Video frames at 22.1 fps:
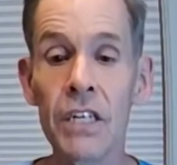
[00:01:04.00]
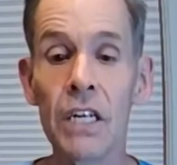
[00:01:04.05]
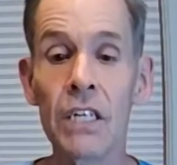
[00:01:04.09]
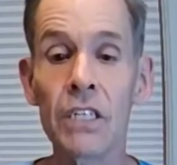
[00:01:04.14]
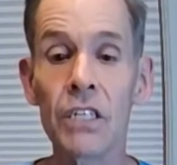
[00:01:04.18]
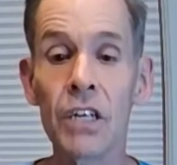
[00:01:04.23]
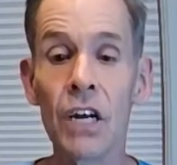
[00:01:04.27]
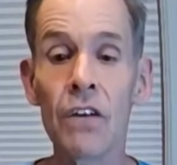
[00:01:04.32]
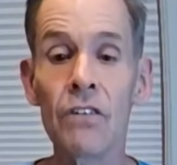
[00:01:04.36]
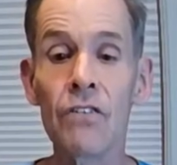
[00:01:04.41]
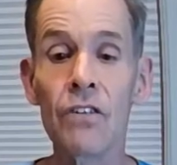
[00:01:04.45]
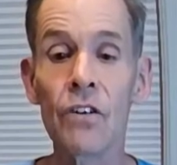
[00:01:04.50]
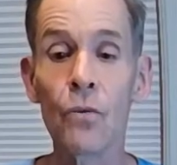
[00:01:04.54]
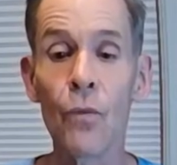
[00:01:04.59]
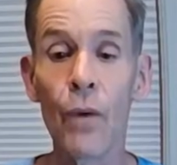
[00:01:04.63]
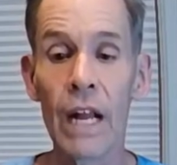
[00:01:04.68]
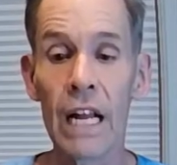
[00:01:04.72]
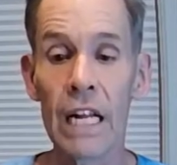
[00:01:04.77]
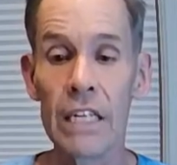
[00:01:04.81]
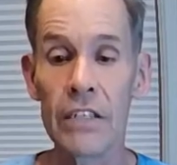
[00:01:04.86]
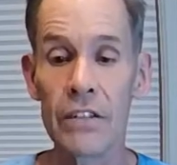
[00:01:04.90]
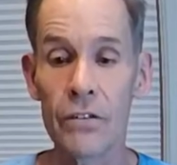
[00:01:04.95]
adjusted
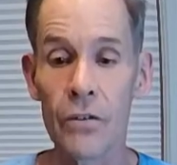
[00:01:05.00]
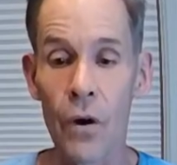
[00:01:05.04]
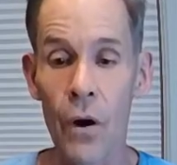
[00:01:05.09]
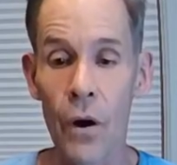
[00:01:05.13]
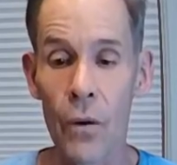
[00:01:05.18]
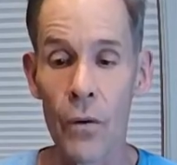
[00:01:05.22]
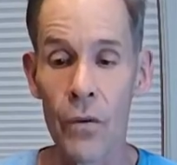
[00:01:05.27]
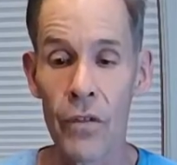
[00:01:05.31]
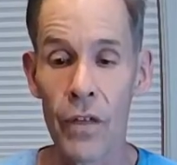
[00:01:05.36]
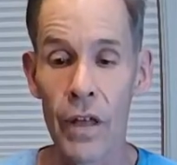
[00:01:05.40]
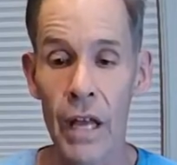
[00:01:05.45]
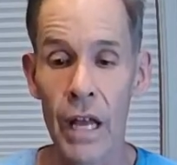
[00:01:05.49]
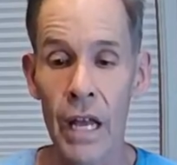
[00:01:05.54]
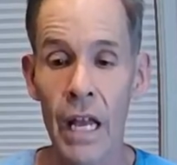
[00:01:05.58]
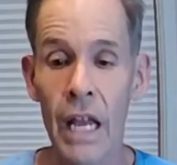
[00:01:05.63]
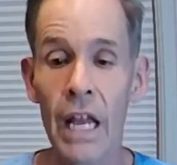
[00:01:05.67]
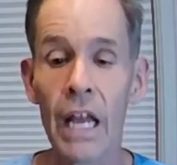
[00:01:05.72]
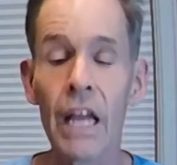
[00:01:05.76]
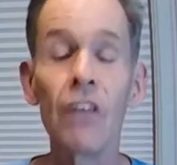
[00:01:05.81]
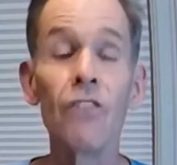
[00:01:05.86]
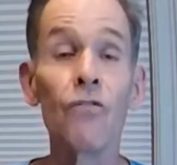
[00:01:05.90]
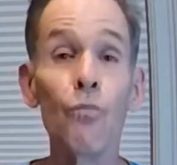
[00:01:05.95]
wage growth
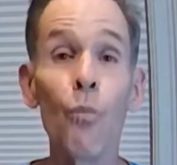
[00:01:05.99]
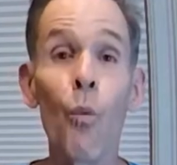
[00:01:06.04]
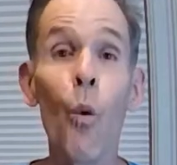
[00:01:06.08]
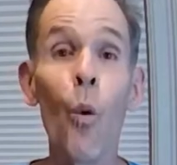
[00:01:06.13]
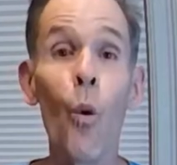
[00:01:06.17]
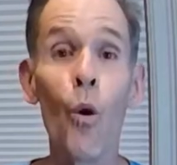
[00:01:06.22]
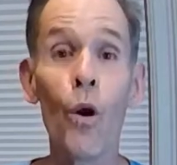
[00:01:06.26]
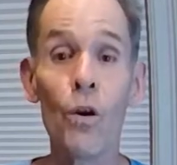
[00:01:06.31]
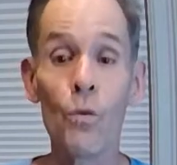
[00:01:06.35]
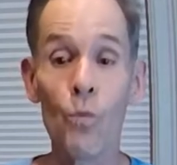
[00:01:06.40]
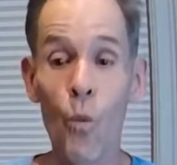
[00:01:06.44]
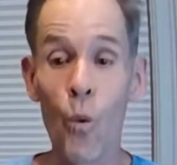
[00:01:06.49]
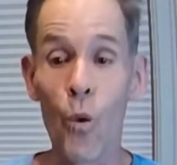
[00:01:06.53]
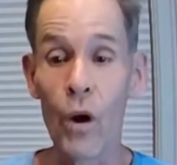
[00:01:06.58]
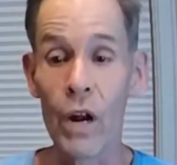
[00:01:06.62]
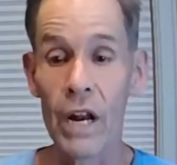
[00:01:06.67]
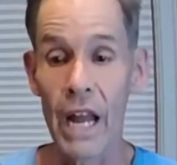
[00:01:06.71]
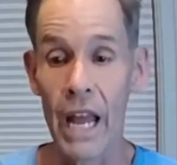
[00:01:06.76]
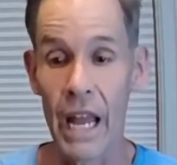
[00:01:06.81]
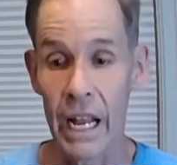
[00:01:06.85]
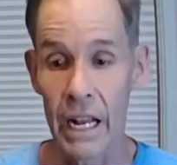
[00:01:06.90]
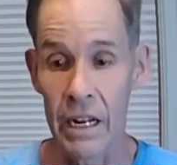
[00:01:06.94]
is more and more
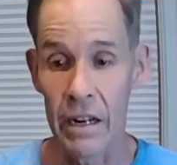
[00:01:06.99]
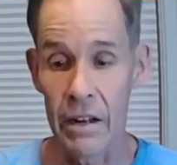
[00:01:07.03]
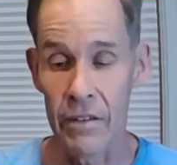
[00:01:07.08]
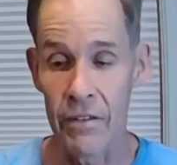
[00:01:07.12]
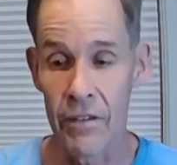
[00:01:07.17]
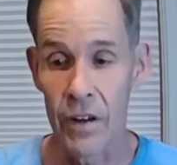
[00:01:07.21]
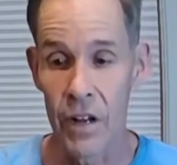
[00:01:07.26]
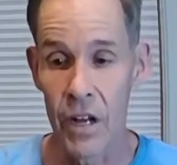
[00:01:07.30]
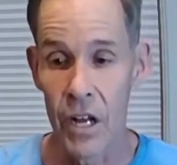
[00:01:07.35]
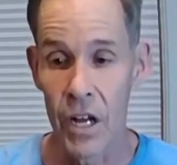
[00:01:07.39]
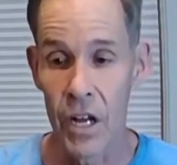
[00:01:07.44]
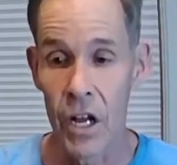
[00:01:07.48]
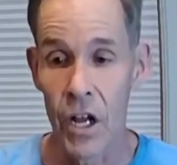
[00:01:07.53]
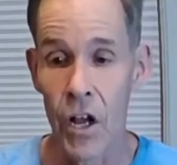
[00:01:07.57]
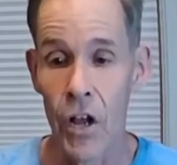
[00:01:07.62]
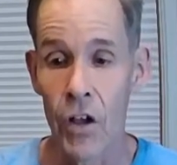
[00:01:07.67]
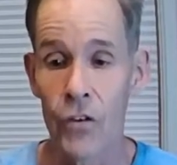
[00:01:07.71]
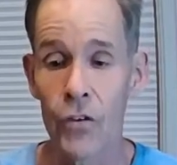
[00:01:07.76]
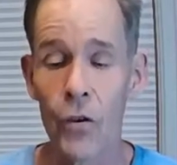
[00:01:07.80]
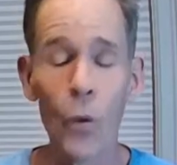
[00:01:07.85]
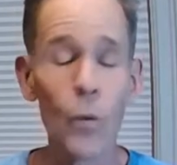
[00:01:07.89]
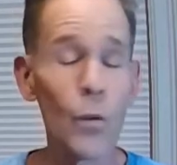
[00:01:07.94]
negative.
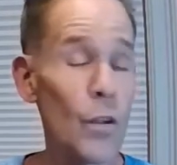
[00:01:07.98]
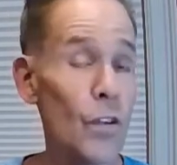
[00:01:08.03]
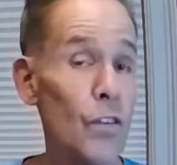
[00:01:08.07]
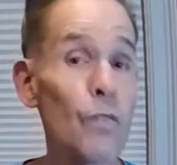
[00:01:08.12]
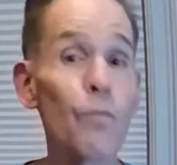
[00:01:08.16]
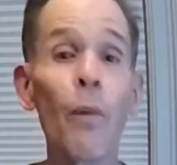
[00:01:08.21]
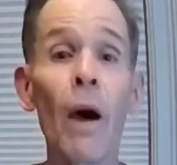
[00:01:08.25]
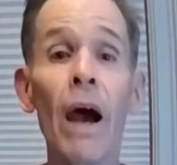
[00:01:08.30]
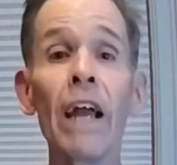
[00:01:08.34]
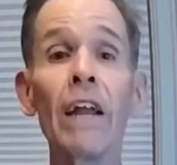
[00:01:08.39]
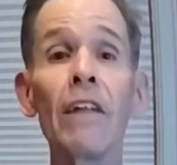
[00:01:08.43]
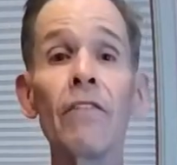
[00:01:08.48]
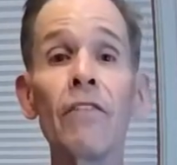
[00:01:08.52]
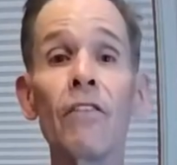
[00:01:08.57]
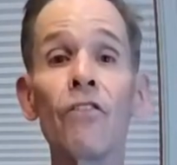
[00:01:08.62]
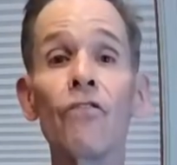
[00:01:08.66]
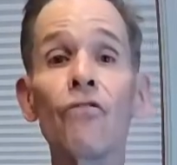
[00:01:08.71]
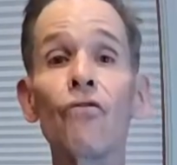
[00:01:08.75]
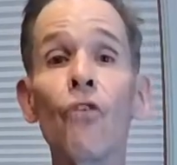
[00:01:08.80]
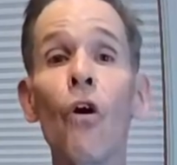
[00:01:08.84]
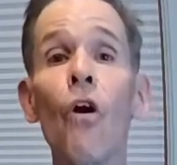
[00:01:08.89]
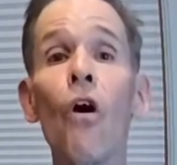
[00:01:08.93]
So, despite the
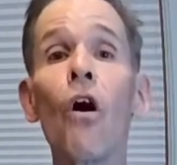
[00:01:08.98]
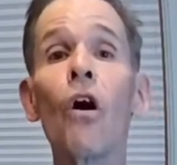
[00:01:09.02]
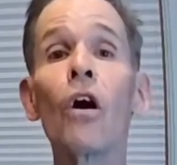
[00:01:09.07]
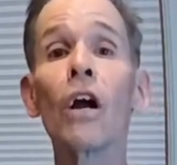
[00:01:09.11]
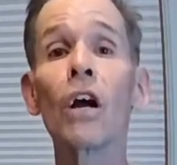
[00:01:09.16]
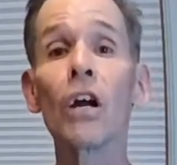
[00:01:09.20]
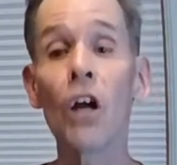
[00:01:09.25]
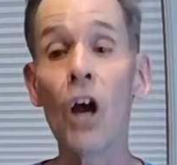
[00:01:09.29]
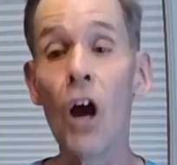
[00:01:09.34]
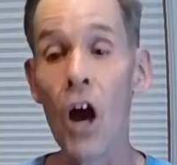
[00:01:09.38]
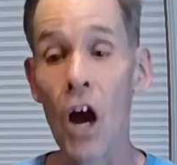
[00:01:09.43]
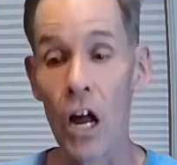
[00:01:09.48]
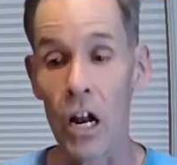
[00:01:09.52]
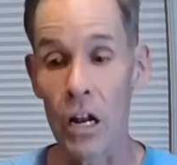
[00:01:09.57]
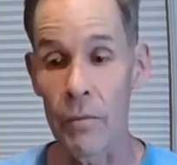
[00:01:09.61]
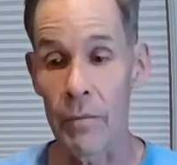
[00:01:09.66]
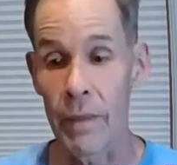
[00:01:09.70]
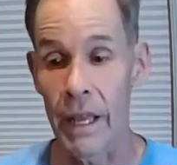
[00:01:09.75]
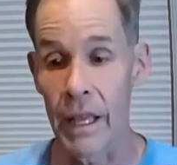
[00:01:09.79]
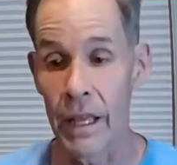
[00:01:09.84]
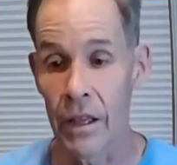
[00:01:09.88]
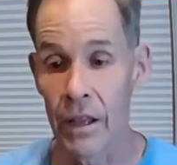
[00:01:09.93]
strong
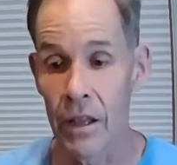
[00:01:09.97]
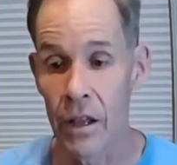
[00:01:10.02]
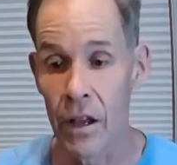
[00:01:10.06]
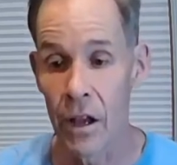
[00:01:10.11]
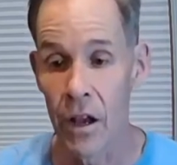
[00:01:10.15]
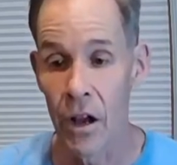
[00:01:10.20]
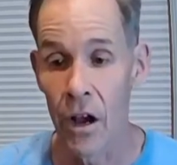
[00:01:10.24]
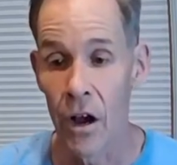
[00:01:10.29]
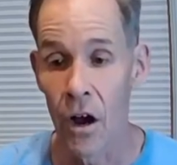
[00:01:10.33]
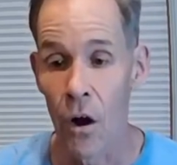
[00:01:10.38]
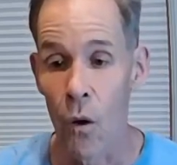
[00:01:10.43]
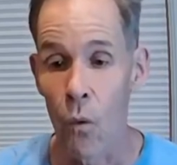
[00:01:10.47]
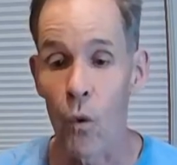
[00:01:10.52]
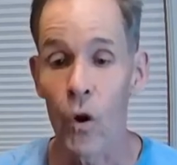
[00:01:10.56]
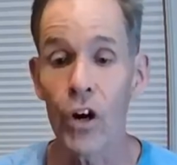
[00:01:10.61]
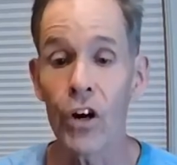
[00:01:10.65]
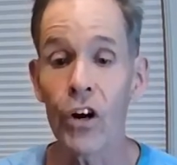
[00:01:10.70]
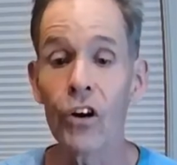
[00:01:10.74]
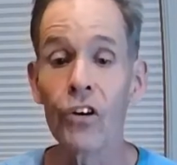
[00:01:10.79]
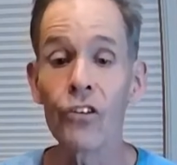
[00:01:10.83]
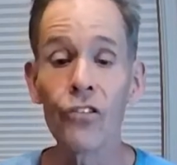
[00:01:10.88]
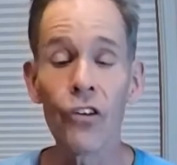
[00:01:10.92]
economy,
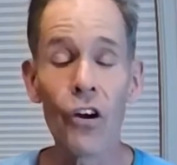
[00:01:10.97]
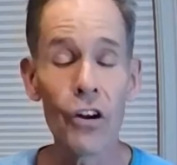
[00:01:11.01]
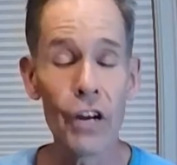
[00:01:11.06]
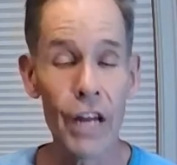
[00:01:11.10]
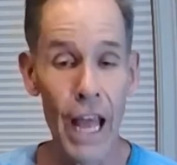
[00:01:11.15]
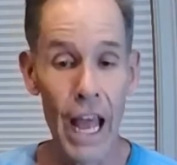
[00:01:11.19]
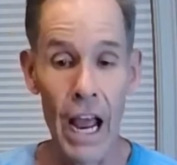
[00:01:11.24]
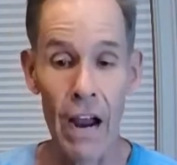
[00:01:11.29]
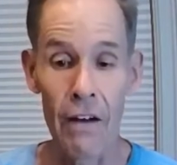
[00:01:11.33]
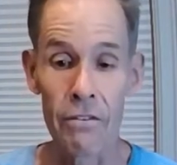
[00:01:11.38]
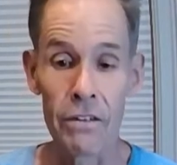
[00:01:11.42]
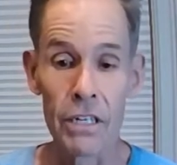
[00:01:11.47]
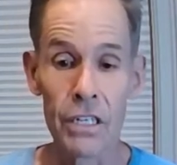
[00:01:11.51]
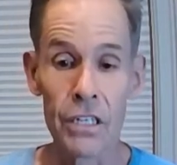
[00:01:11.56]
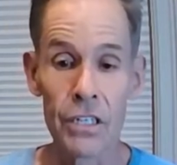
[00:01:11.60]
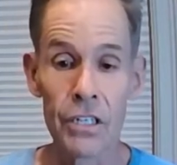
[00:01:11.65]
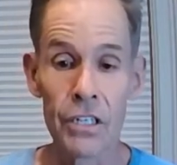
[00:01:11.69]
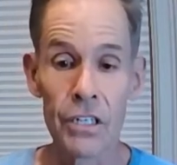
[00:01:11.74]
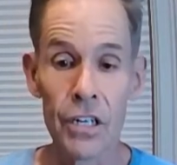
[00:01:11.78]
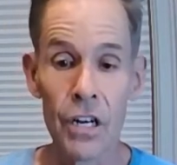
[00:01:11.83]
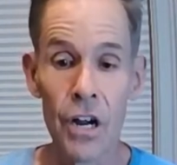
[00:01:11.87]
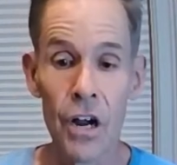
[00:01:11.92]
workers on
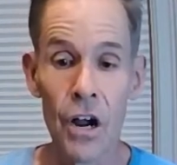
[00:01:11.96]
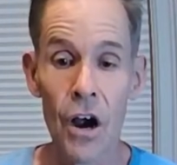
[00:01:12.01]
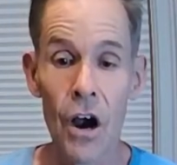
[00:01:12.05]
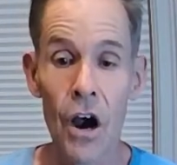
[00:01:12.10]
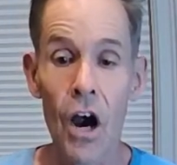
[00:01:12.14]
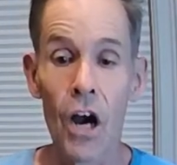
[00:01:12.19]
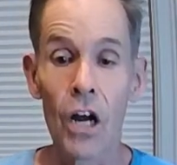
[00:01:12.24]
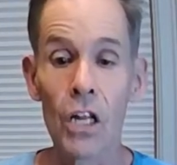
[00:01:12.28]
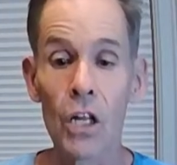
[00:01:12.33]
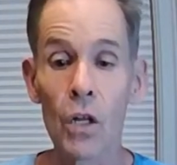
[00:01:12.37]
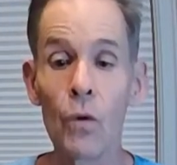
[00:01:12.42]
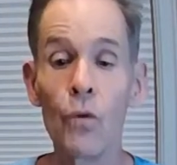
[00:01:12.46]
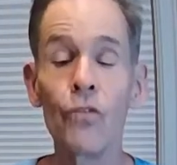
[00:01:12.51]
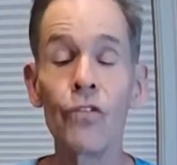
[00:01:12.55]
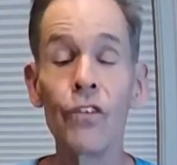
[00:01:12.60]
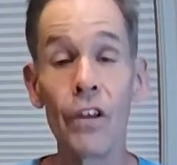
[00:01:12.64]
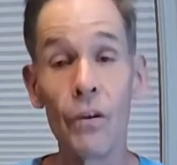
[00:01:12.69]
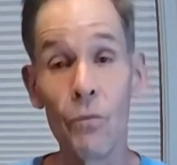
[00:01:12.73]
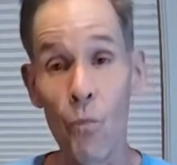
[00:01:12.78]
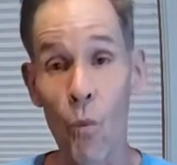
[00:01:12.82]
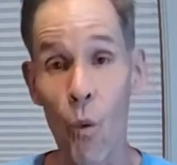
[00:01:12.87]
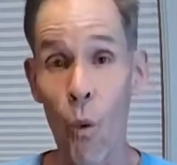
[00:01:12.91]
average are
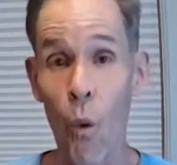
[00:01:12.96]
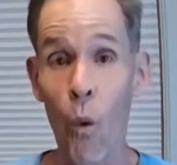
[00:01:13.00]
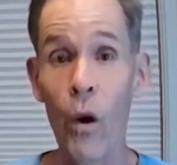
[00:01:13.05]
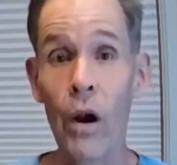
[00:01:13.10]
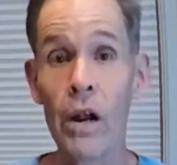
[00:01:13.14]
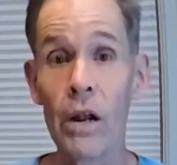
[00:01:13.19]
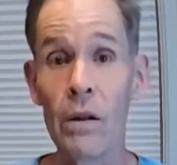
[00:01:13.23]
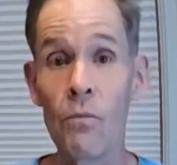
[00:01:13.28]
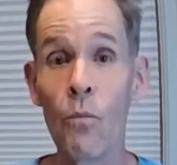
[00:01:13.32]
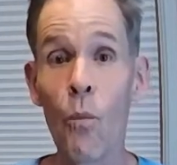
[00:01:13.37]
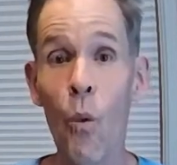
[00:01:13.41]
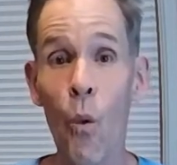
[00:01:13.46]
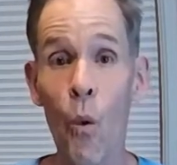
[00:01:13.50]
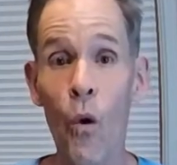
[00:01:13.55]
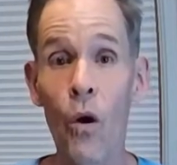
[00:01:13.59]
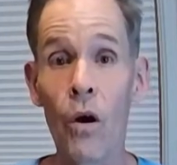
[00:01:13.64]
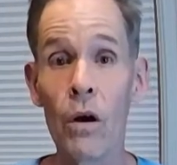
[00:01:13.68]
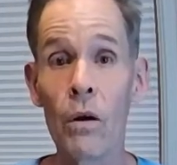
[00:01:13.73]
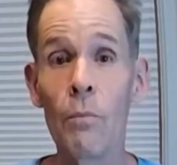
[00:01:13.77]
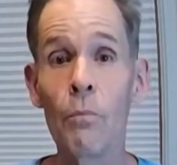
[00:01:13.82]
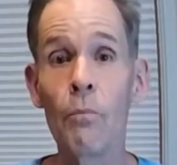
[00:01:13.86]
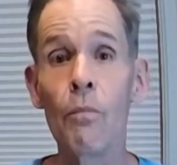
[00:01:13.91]
losing more and
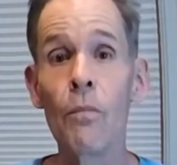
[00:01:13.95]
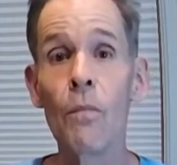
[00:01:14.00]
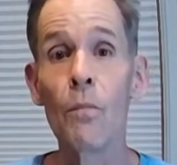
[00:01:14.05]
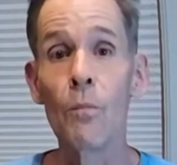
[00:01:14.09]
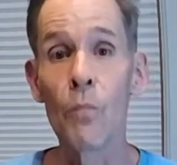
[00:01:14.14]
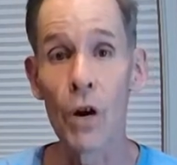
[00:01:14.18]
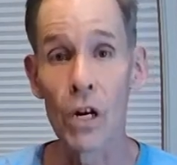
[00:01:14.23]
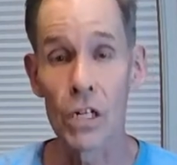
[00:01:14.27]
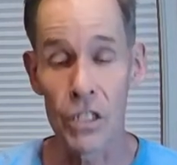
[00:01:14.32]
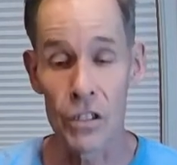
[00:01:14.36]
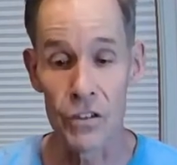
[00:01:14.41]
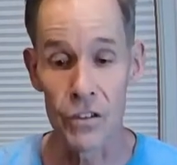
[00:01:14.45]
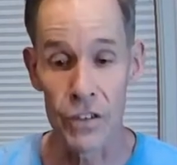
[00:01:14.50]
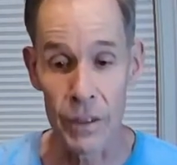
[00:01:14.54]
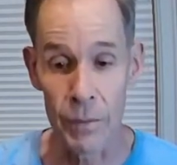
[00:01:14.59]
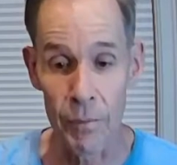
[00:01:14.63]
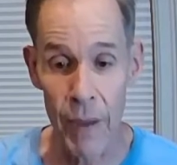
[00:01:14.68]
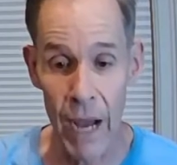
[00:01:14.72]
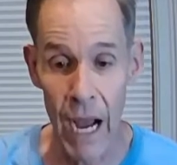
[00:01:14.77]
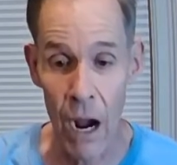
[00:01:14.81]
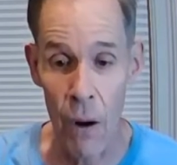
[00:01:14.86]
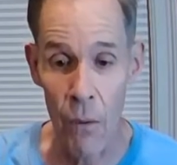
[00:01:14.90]
more purchasing
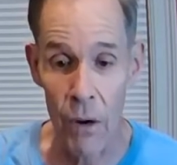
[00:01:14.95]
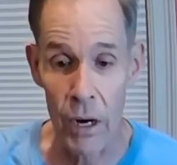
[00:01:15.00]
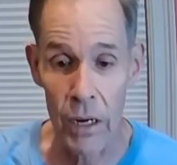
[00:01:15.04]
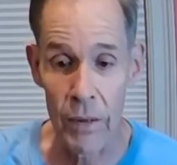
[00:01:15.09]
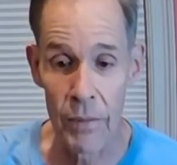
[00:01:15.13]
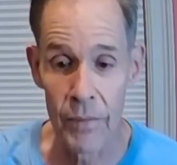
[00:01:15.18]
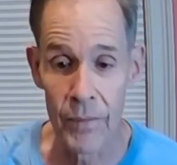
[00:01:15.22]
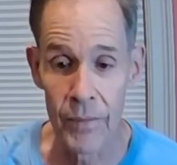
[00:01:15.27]
power.